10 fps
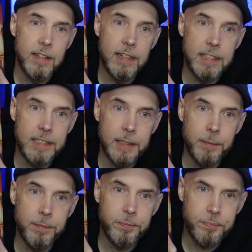
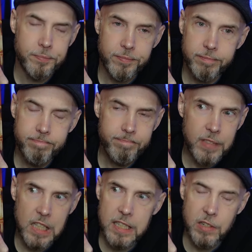It's
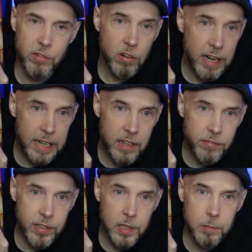a variety of
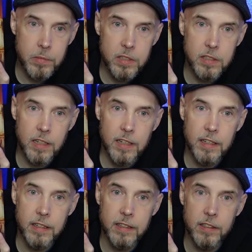films.
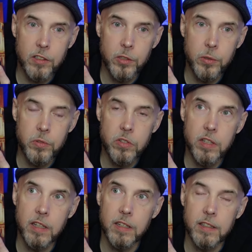It includes
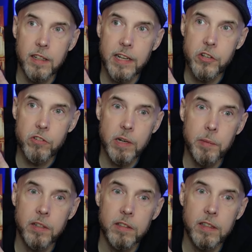the Elijah
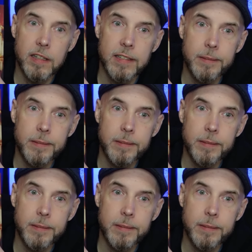Drenner,